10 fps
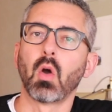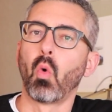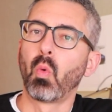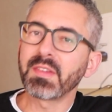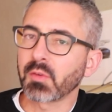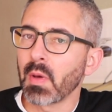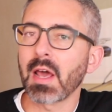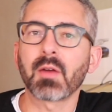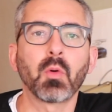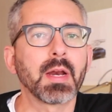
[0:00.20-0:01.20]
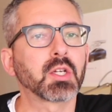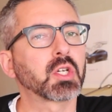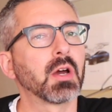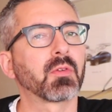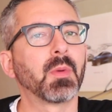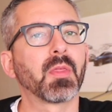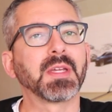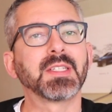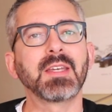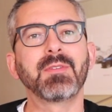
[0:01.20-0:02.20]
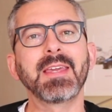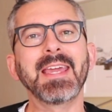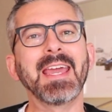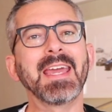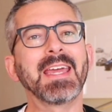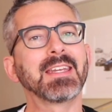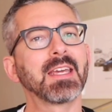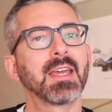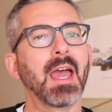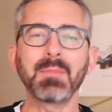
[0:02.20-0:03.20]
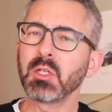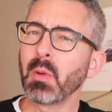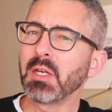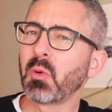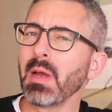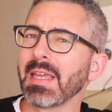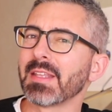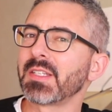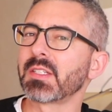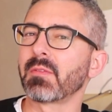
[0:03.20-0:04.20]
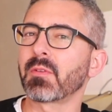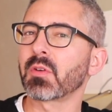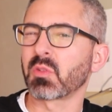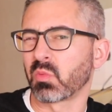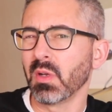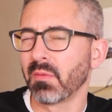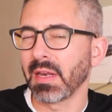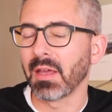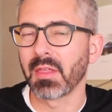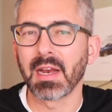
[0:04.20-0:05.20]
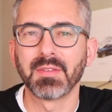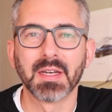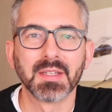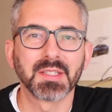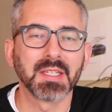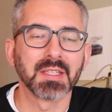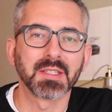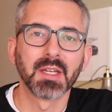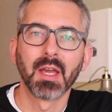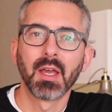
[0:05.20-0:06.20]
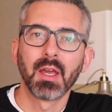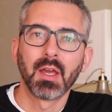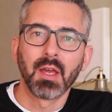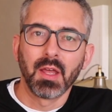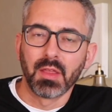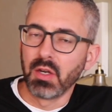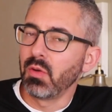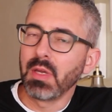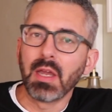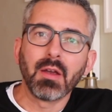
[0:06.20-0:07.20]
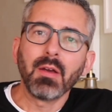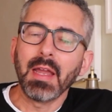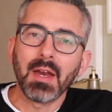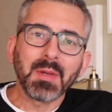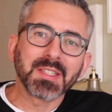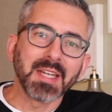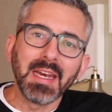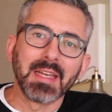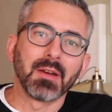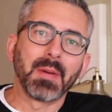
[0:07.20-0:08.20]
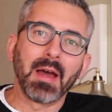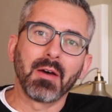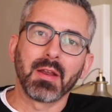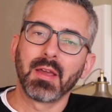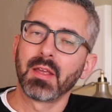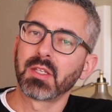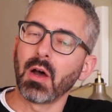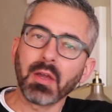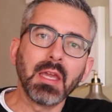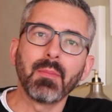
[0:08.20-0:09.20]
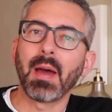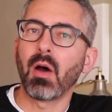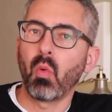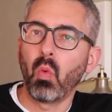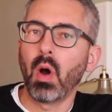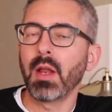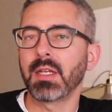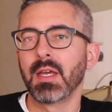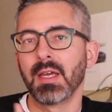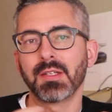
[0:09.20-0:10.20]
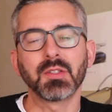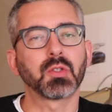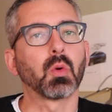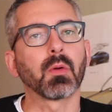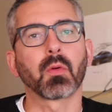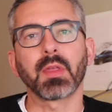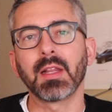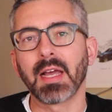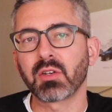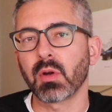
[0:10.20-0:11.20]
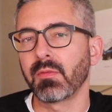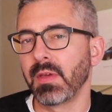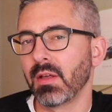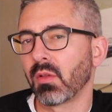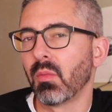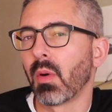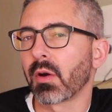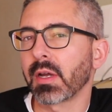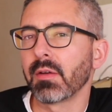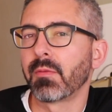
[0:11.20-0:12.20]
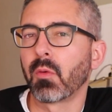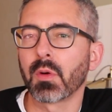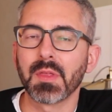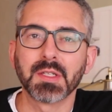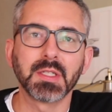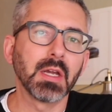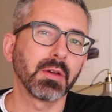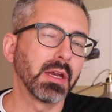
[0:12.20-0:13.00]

What's going on, everyone? It's Sean from All Things EV, and happy 2020. This is the first real video that I've done since the new year, and I'm excited about talking about what is in store for the electric vehicle market for this year.